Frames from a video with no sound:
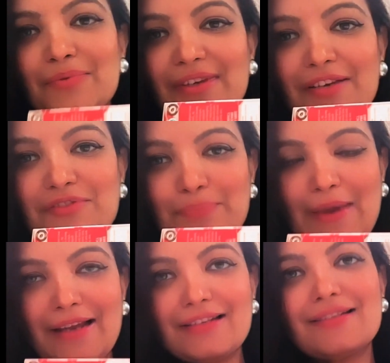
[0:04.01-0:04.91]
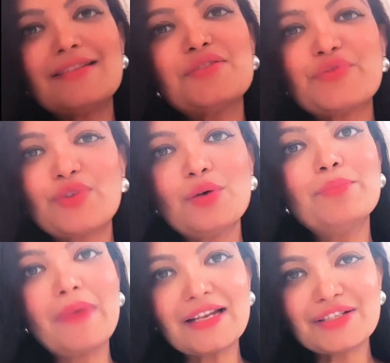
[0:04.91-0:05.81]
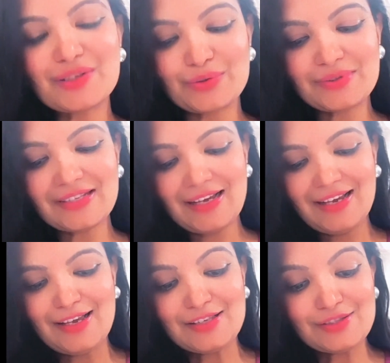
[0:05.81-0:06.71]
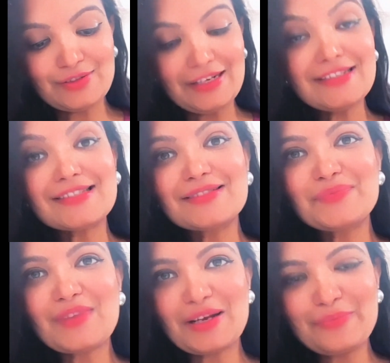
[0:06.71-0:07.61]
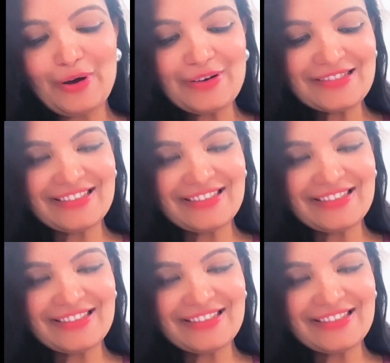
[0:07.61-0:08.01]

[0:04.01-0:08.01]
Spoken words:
gift packet is from MATYKO. So let's unbox it.